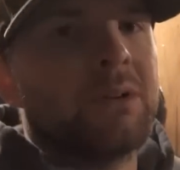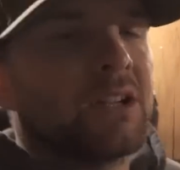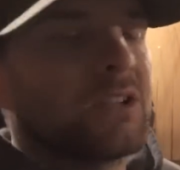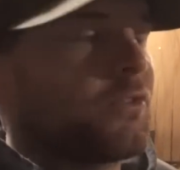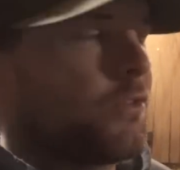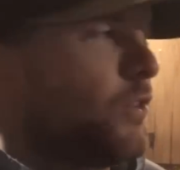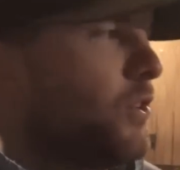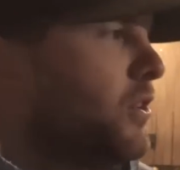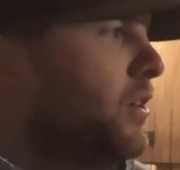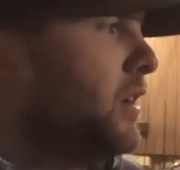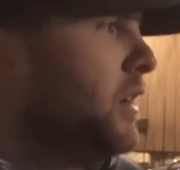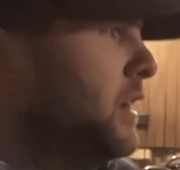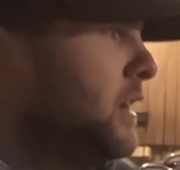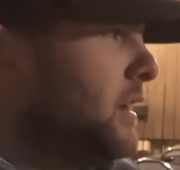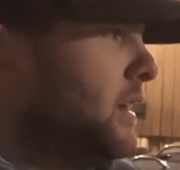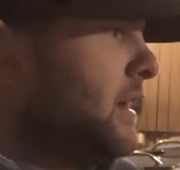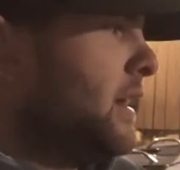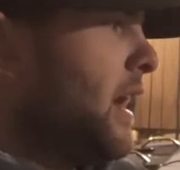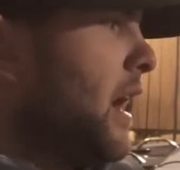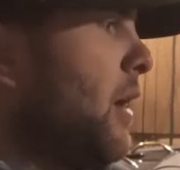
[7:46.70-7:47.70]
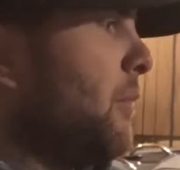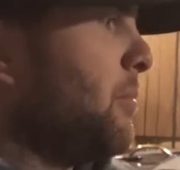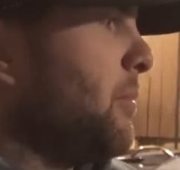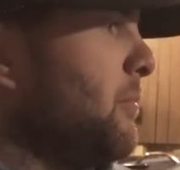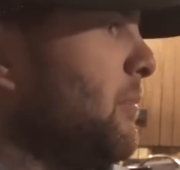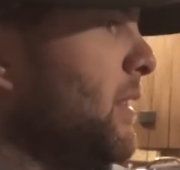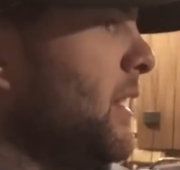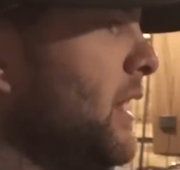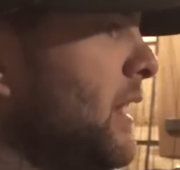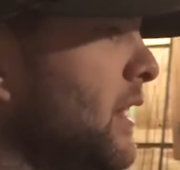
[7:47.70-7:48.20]
much for
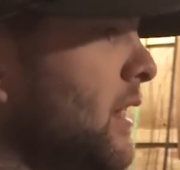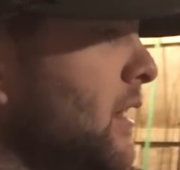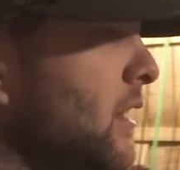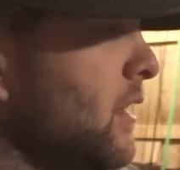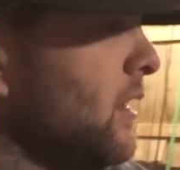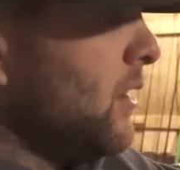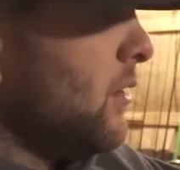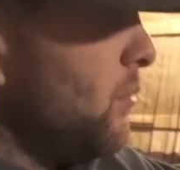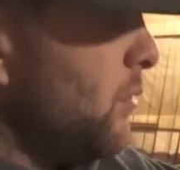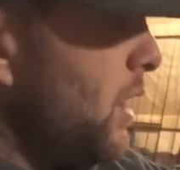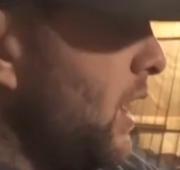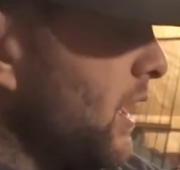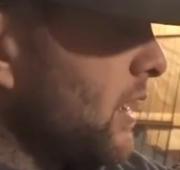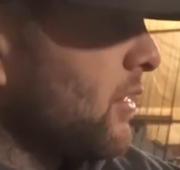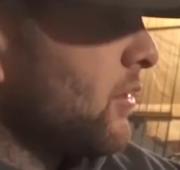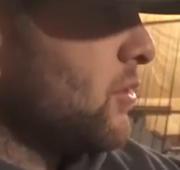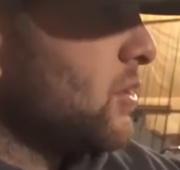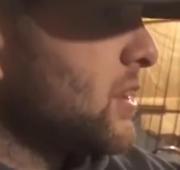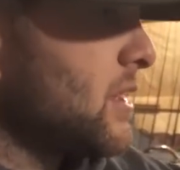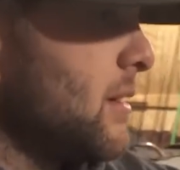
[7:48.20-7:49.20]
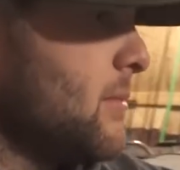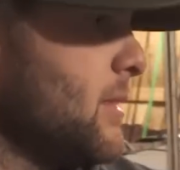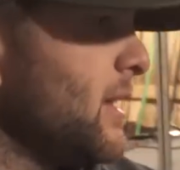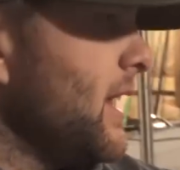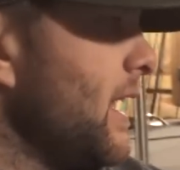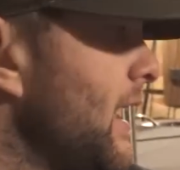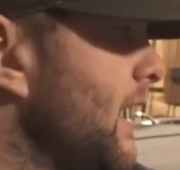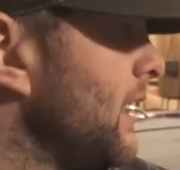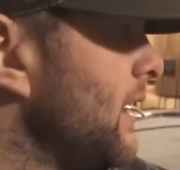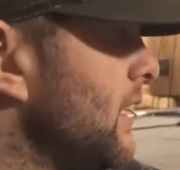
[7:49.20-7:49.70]
helping me walk through some of
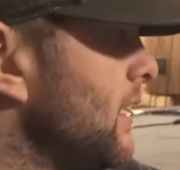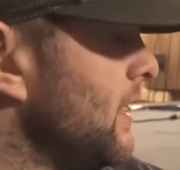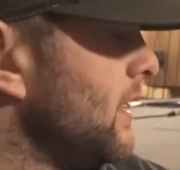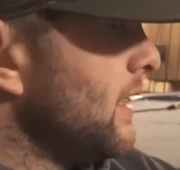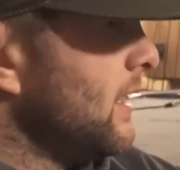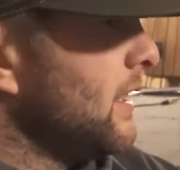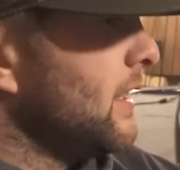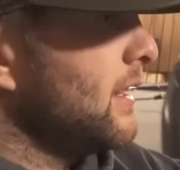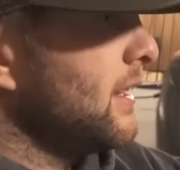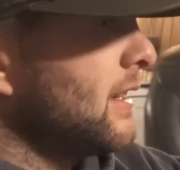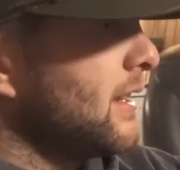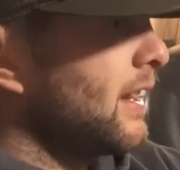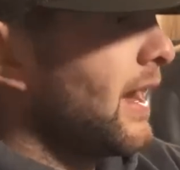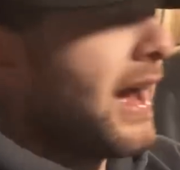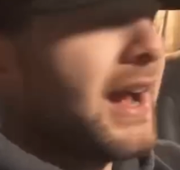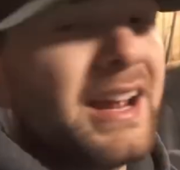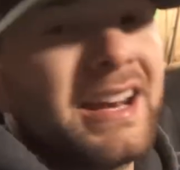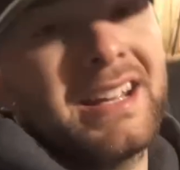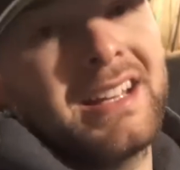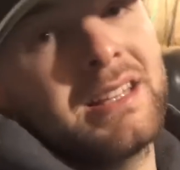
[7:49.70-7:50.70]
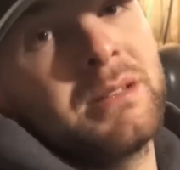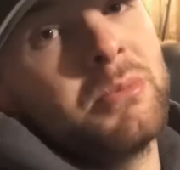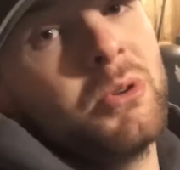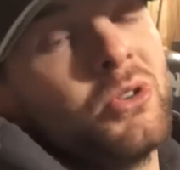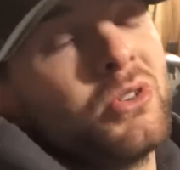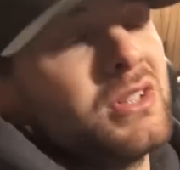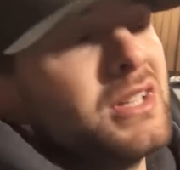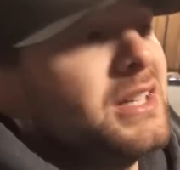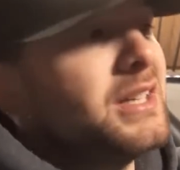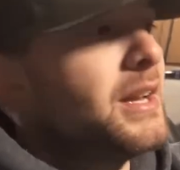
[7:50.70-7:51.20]
that. I got to get the
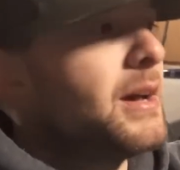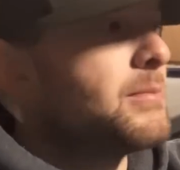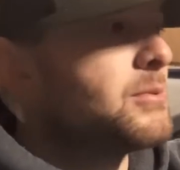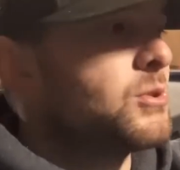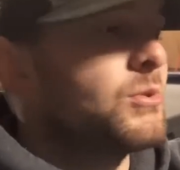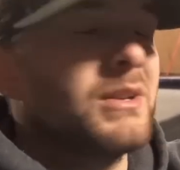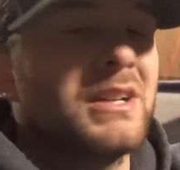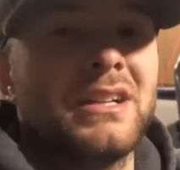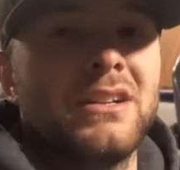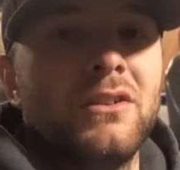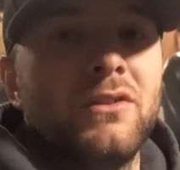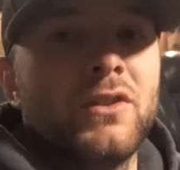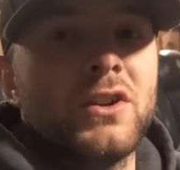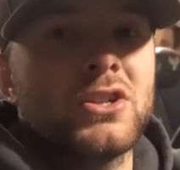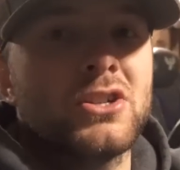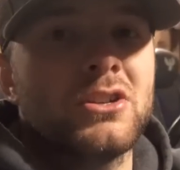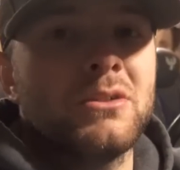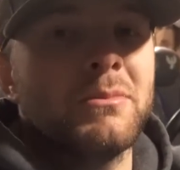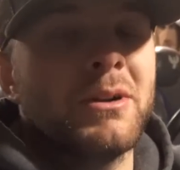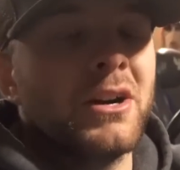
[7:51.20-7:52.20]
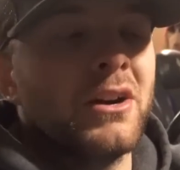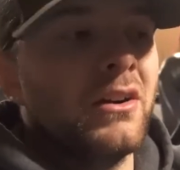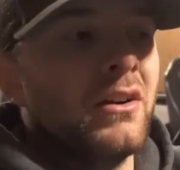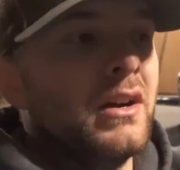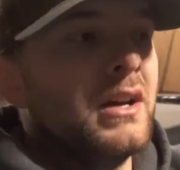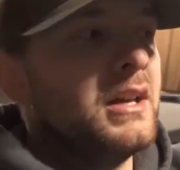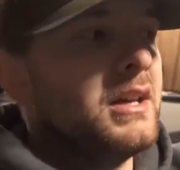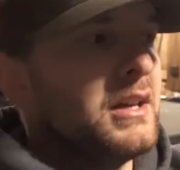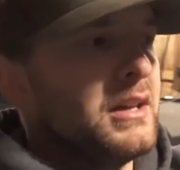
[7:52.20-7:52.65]
boat cleaned up so we can do fishing tomorrow.